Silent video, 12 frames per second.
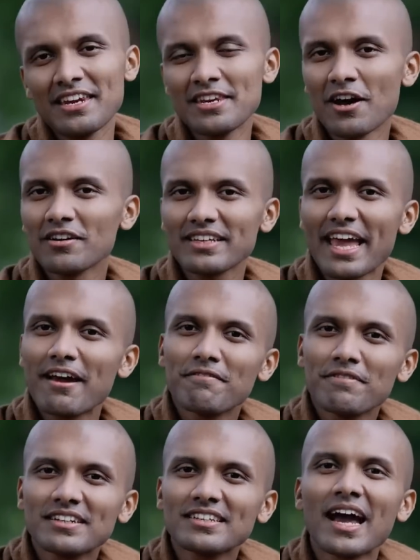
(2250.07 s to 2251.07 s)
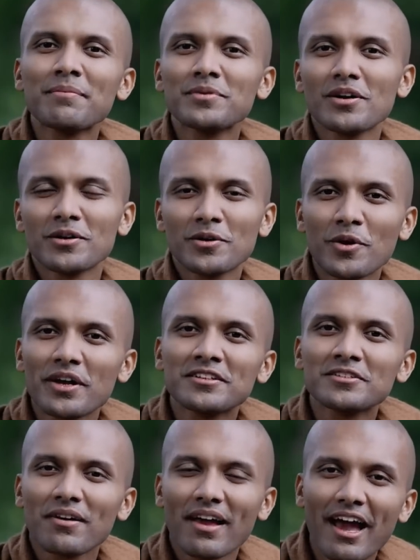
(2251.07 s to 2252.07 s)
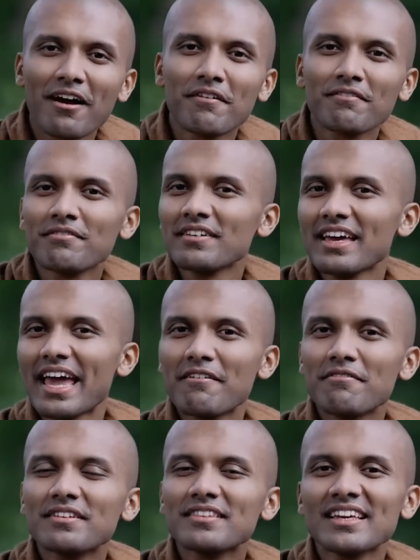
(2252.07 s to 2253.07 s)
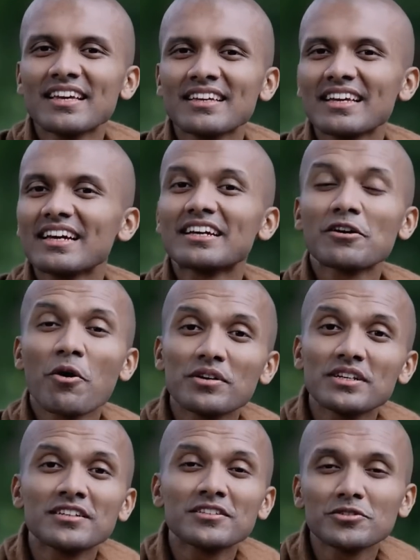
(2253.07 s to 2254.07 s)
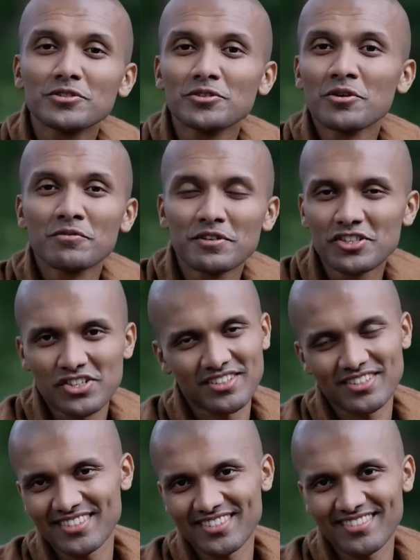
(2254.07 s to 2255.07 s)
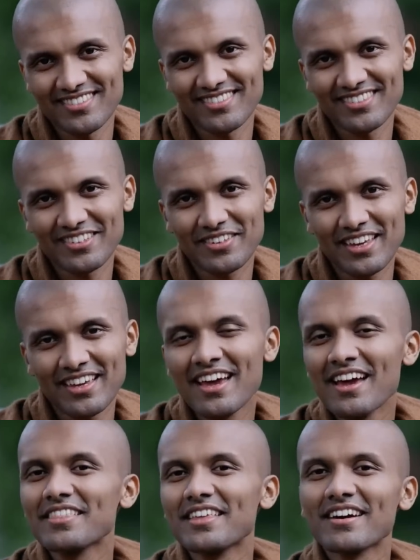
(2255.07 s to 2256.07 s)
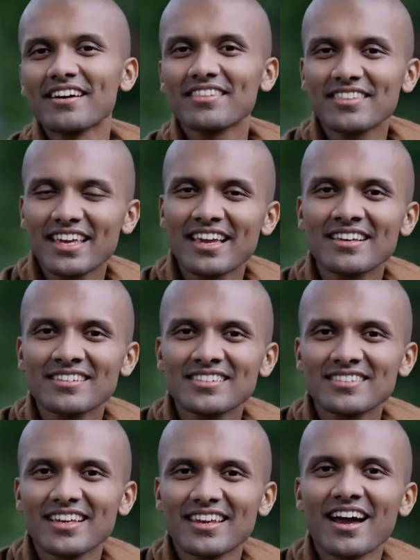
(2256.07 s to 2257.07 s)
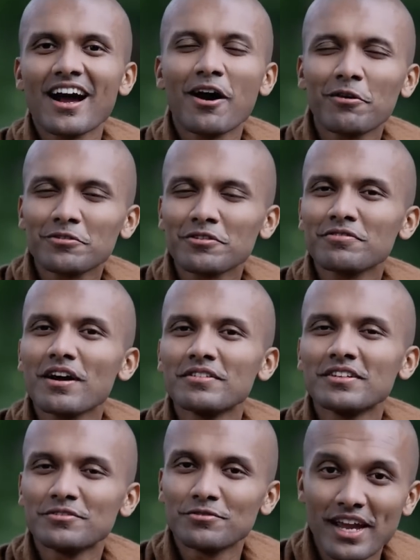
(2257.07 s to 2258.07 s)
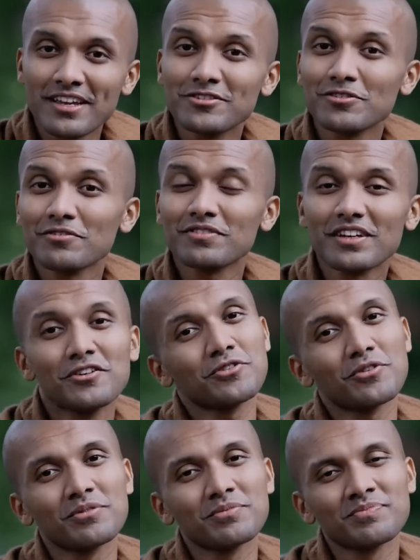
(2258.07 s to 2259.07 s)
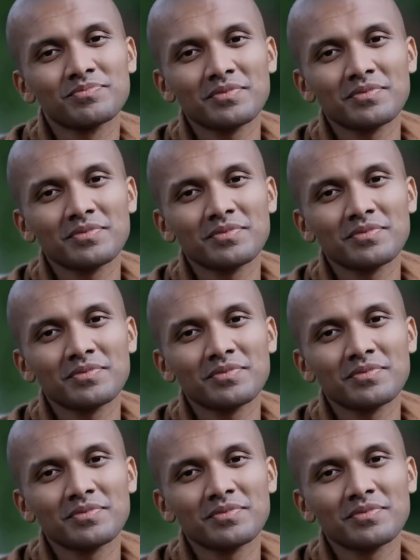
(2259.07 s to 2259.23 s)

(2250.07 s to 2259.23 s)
Not every time you're going to have everything according to your wishes. Okay, there are things that are out of our range of control.